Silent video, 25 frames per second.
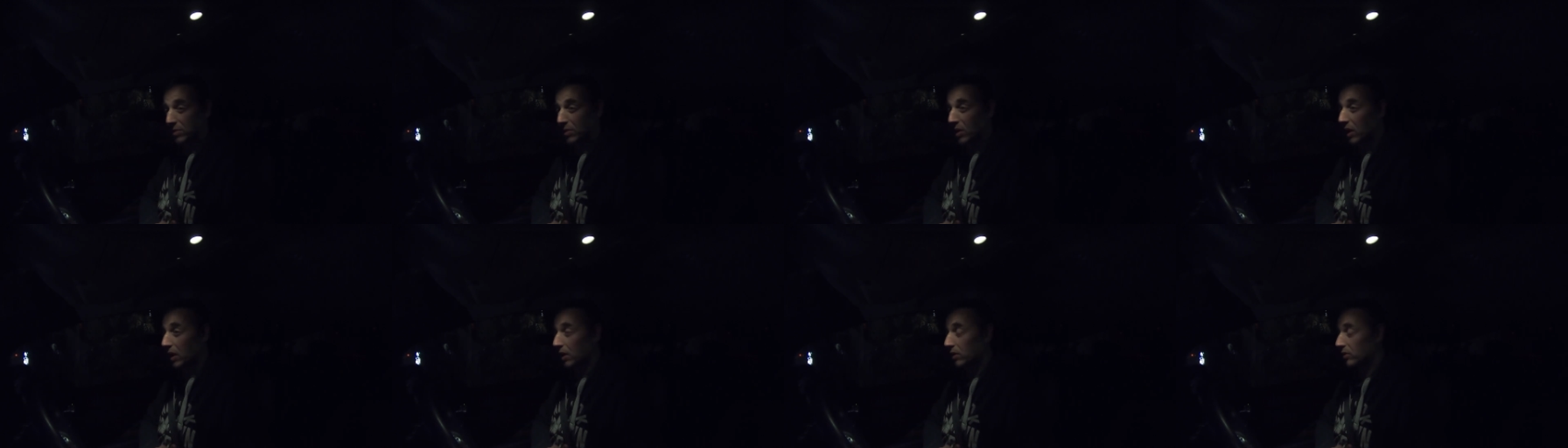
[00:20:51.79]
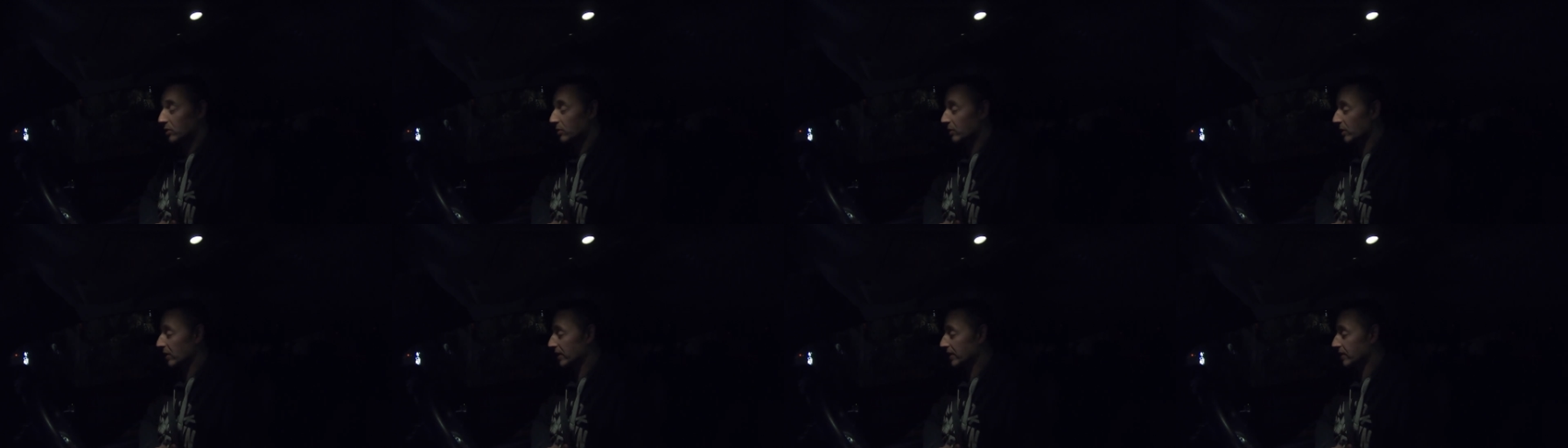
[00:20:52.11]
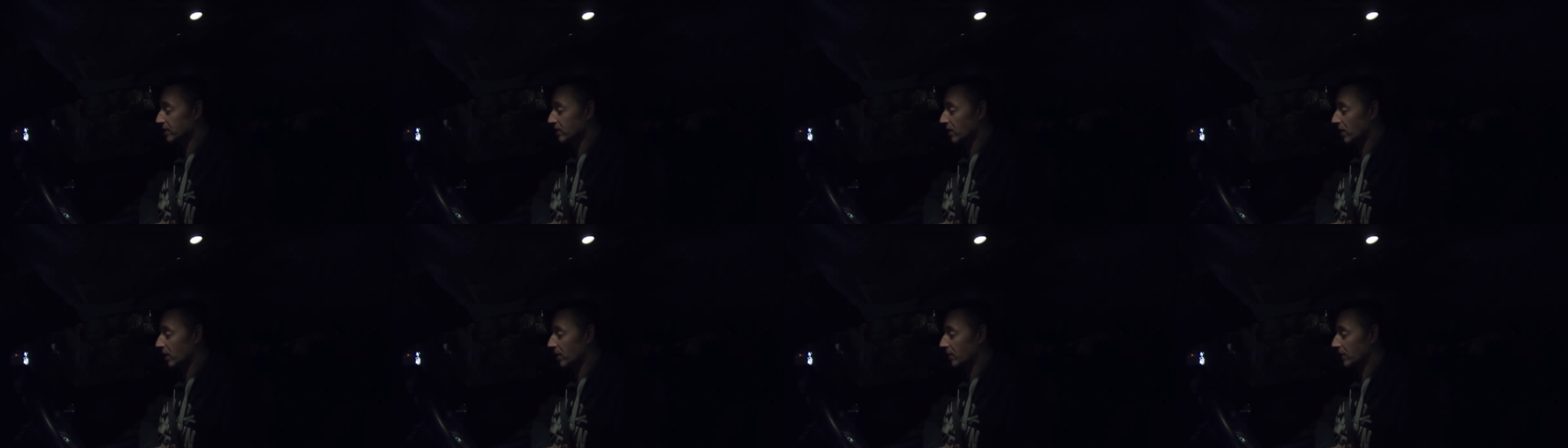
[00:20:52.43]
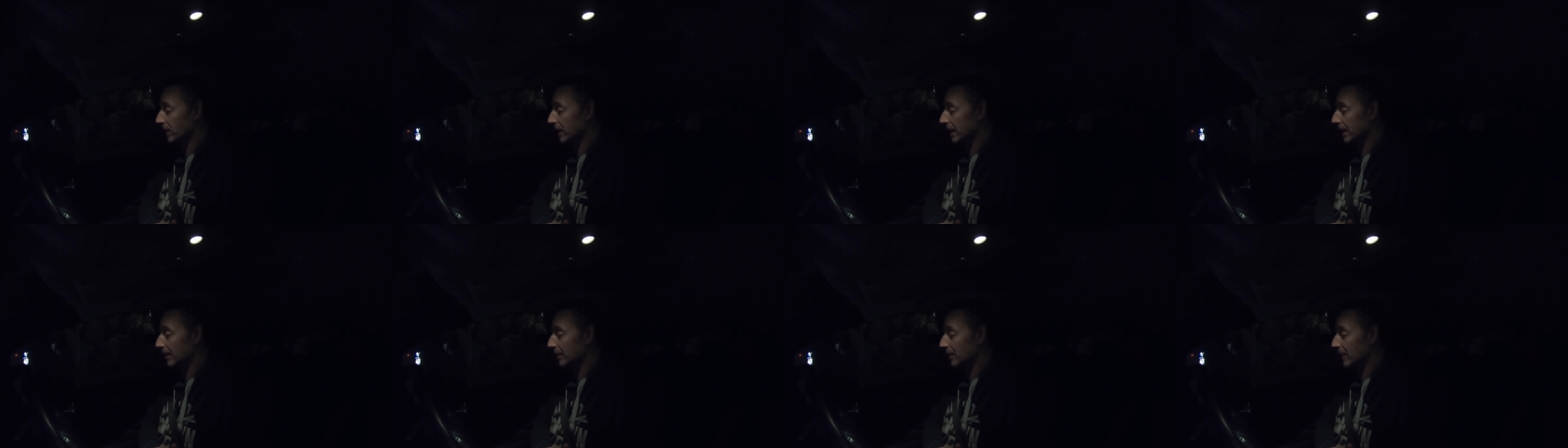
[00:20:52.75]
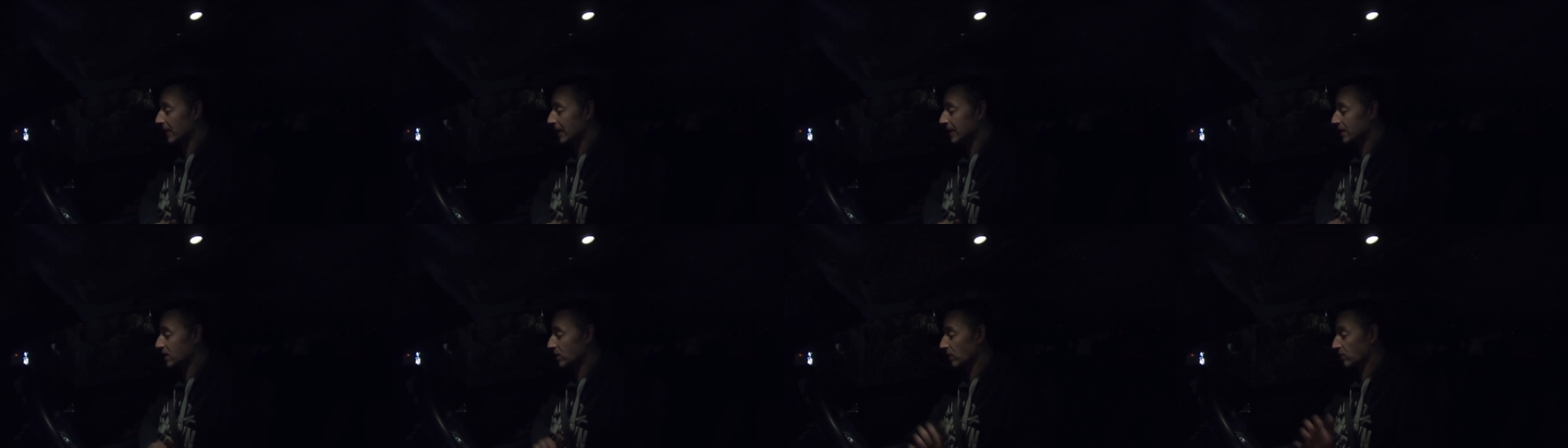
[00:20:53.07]
miles by the time we get
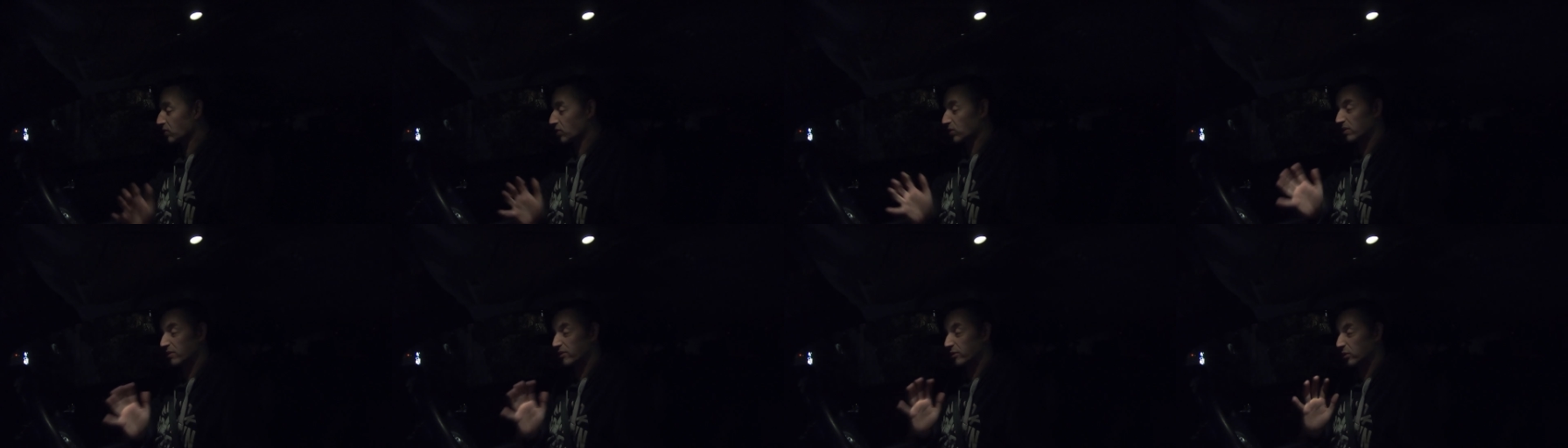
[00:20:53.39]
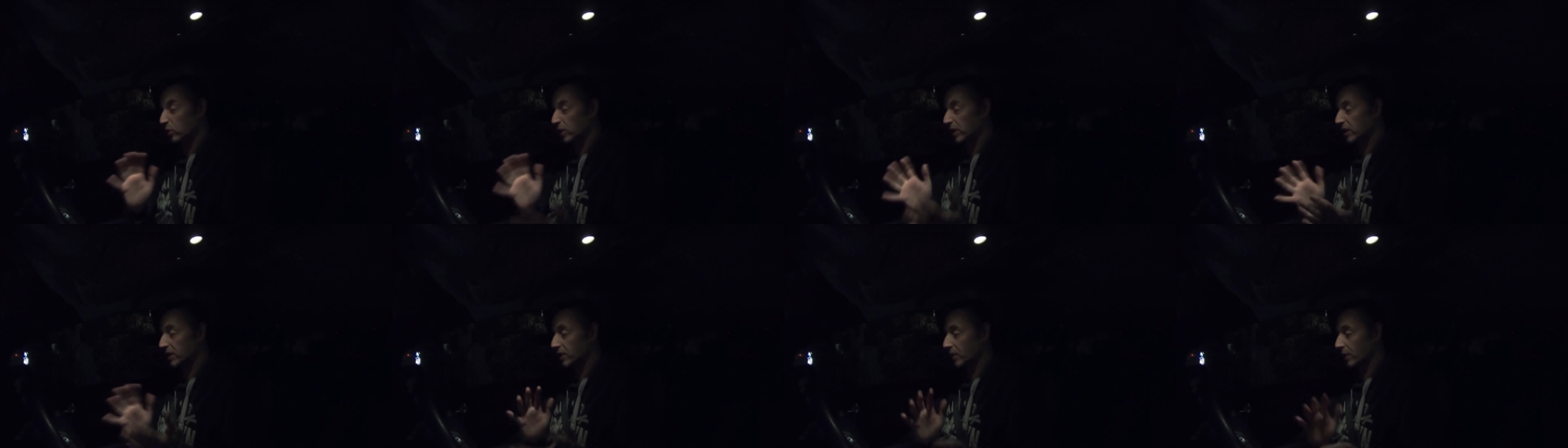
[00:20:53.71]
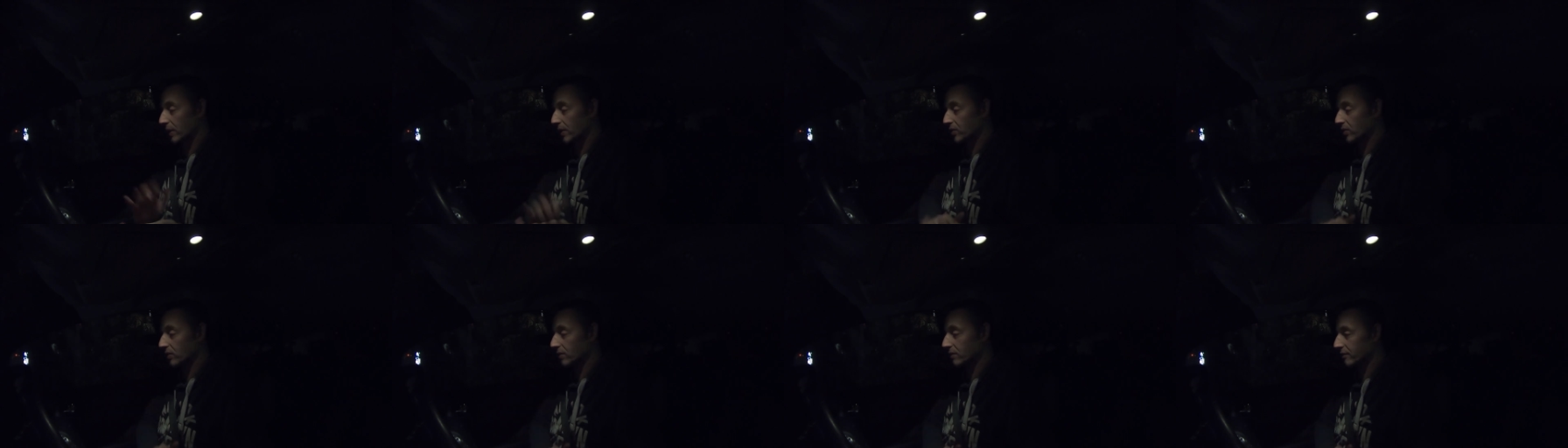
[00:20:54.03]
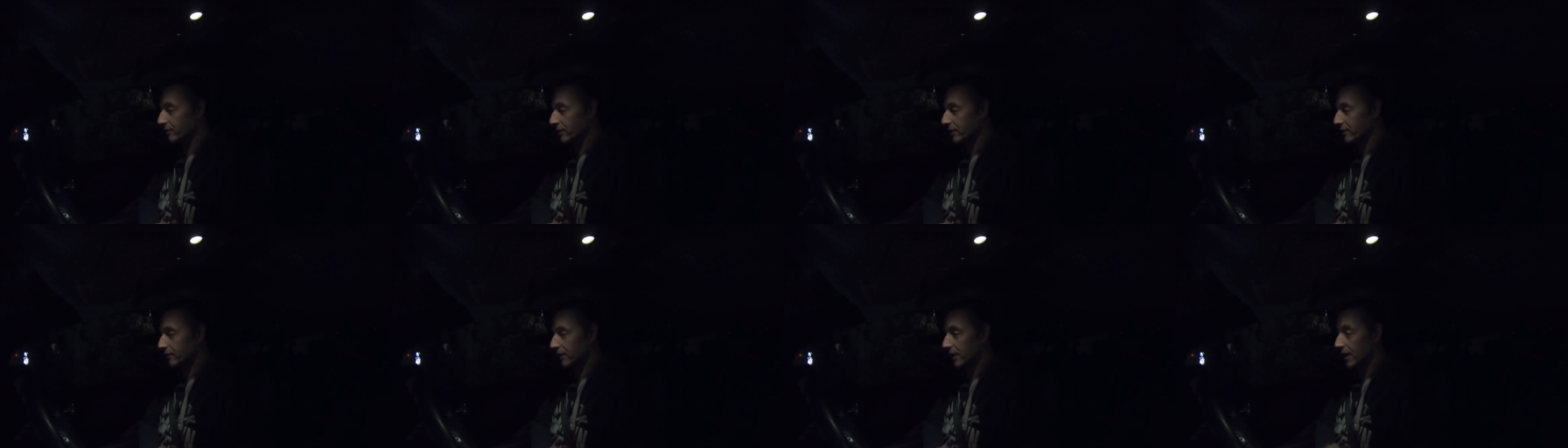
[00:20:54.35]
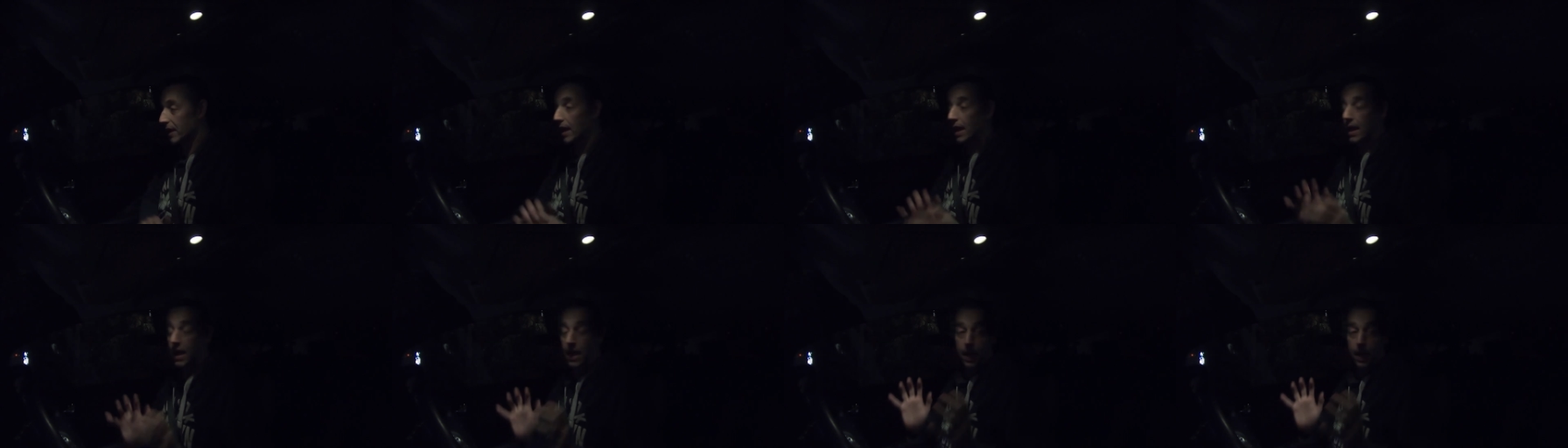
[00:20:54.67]
back, 240, 250.